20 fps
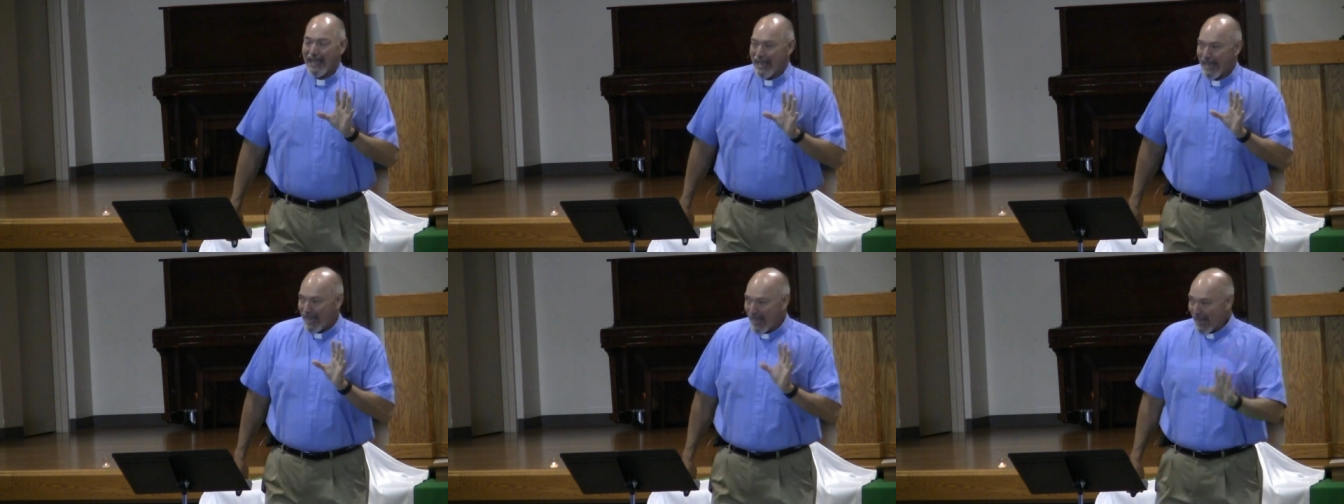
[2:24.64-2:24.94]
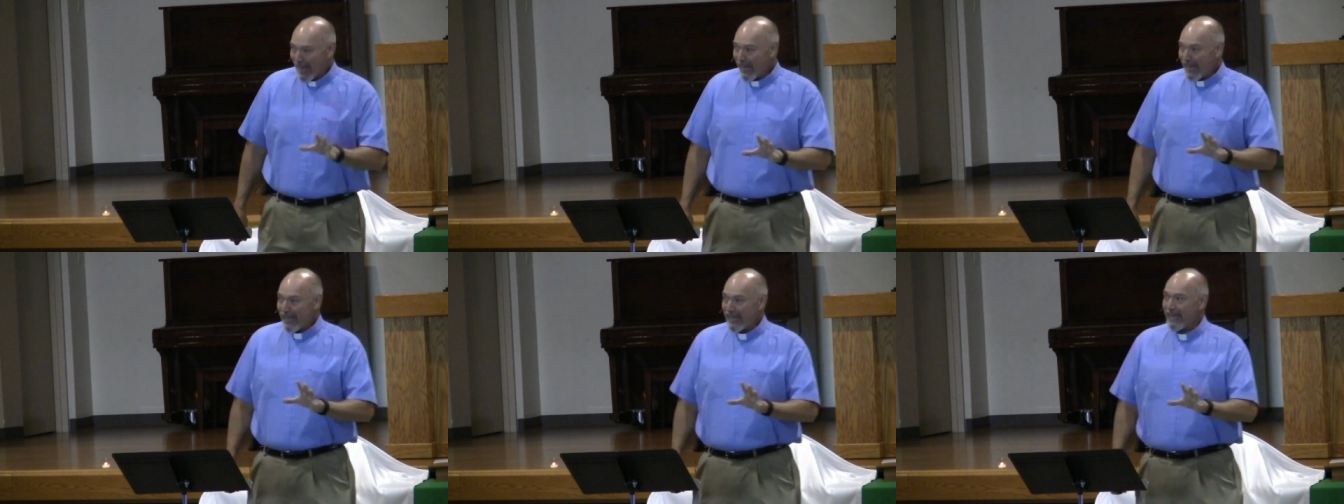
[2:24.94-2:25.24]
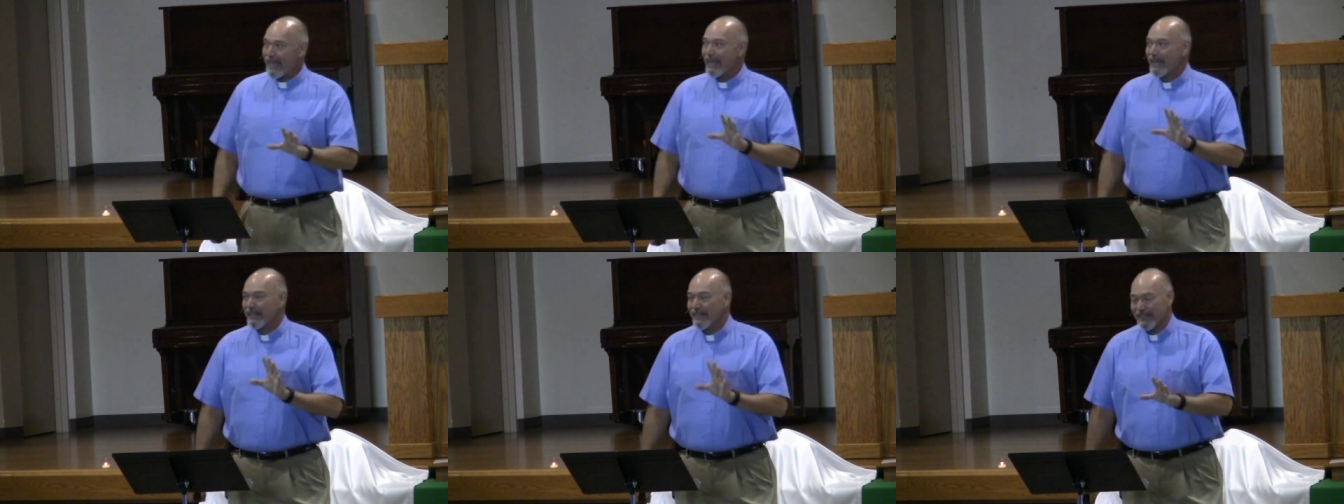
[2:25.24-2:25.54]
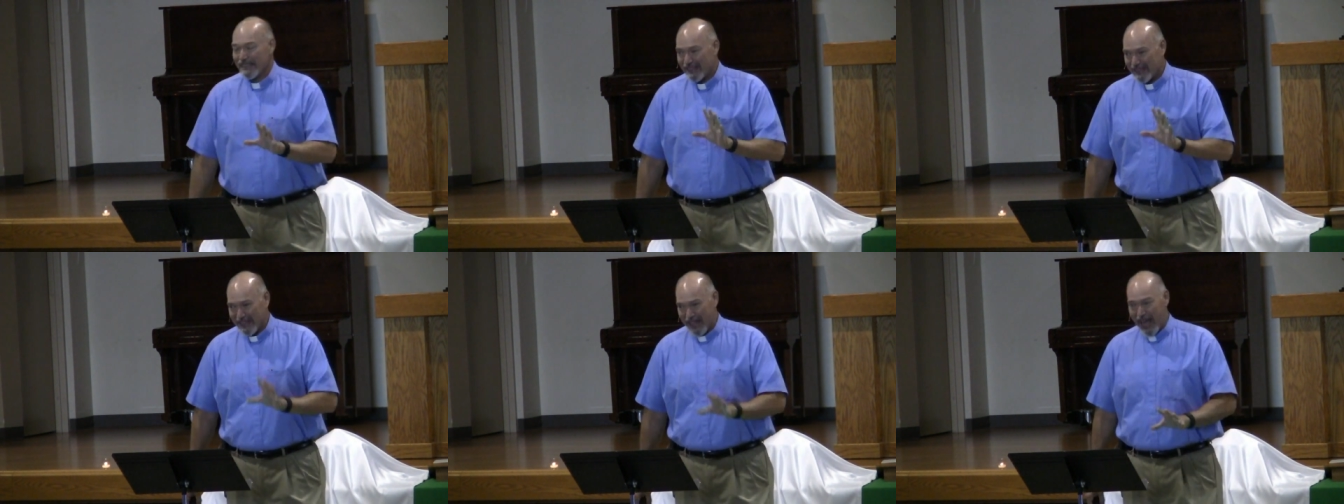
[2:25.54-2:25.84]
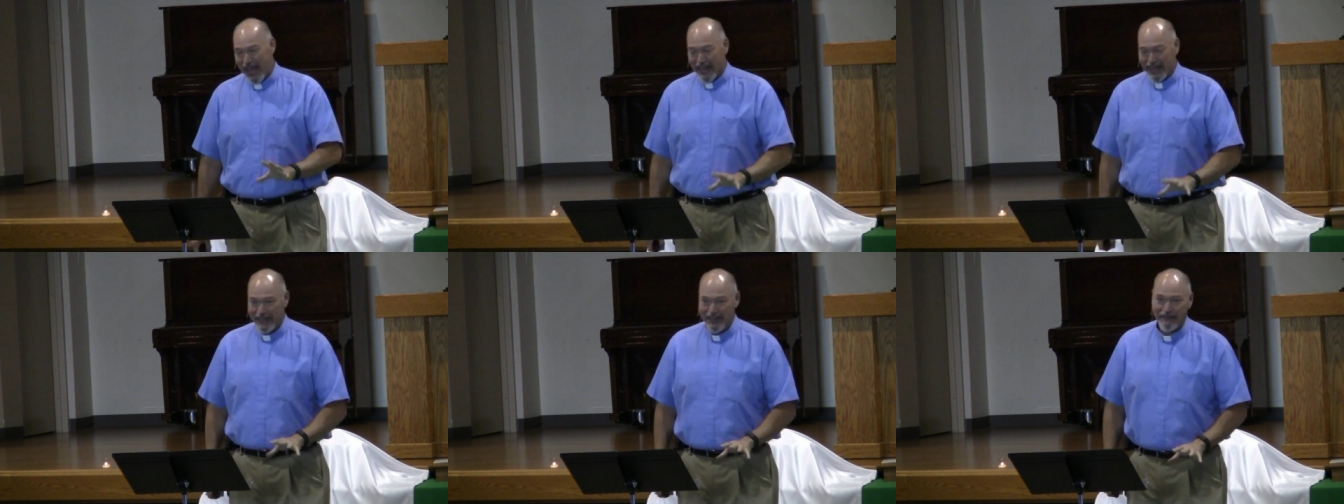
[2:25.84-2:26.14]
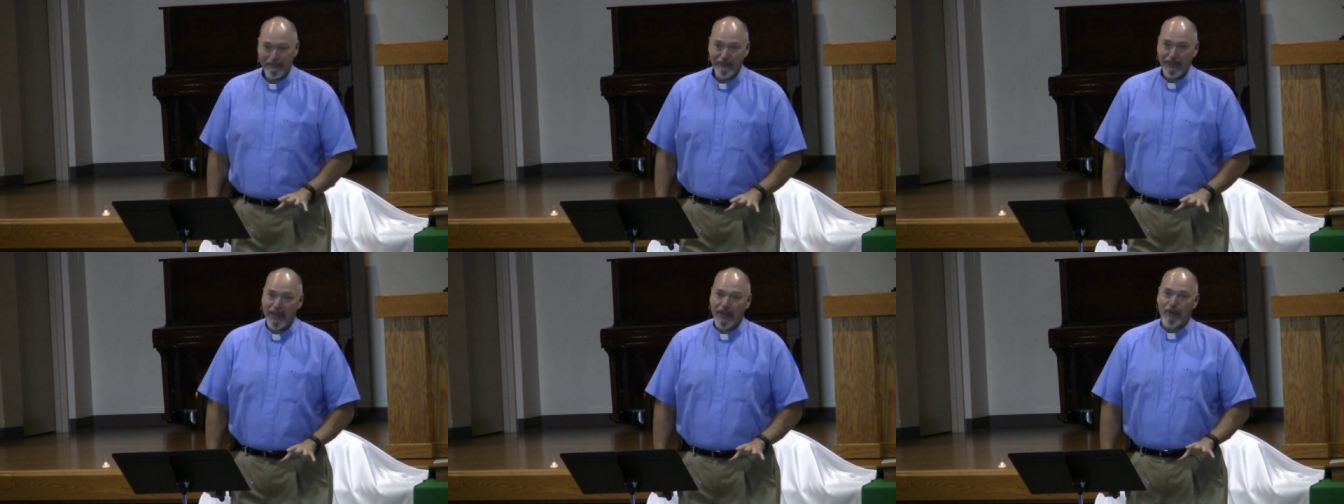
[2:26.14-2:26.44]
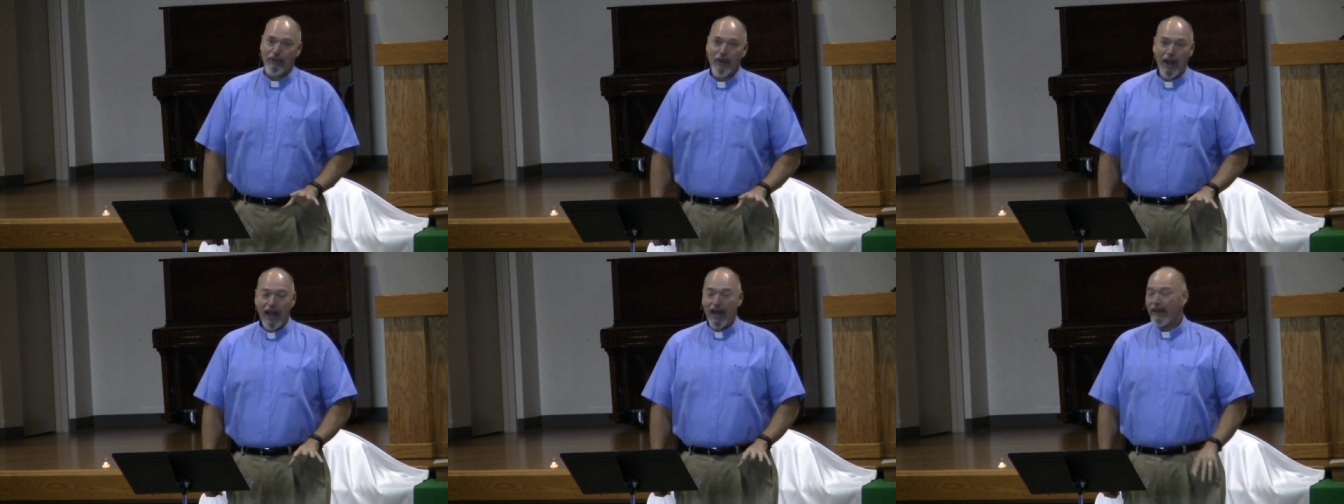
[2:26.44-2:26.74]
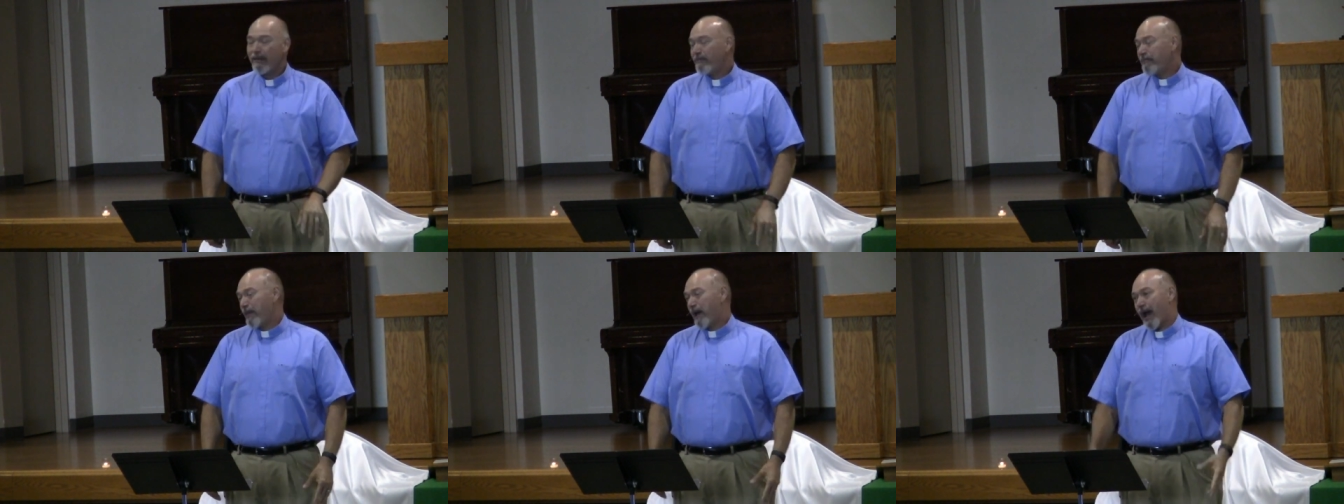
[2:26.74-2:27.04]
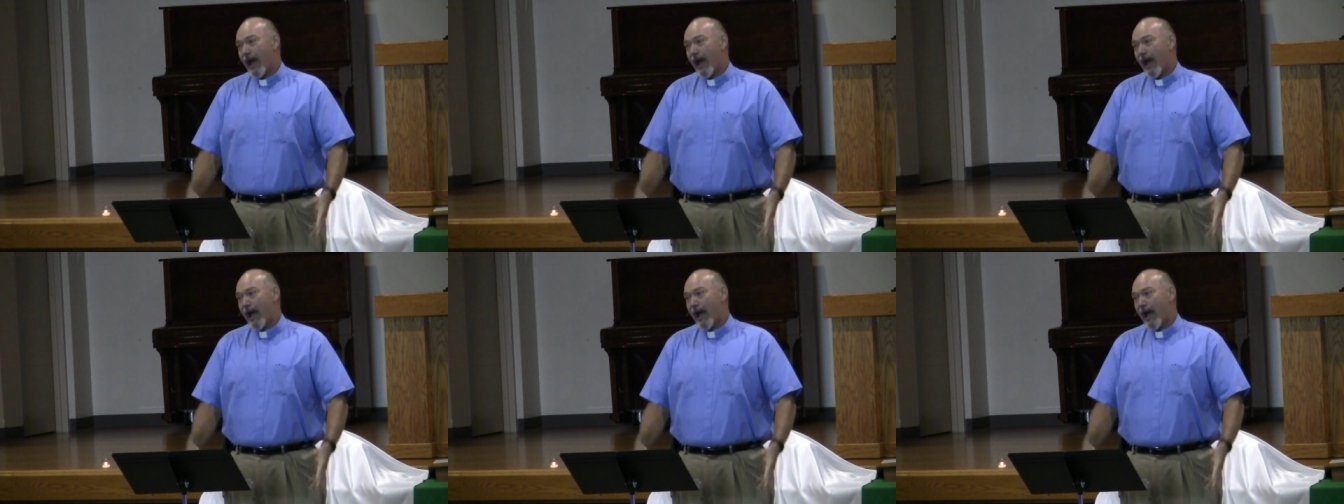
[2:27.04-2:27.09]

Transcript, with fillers: He said well,